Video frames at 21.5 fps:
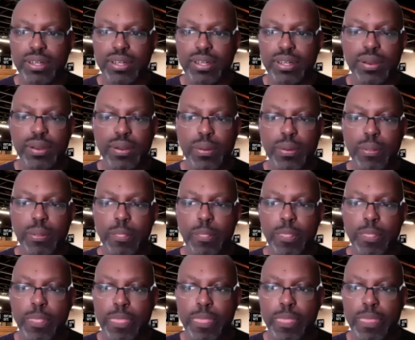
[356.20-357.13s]
extremely
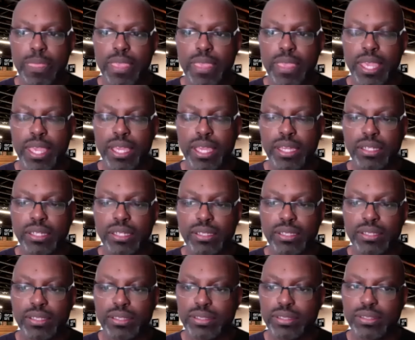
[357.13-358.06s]
excited about being
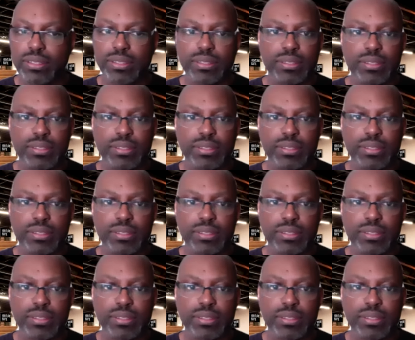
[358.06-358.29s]
here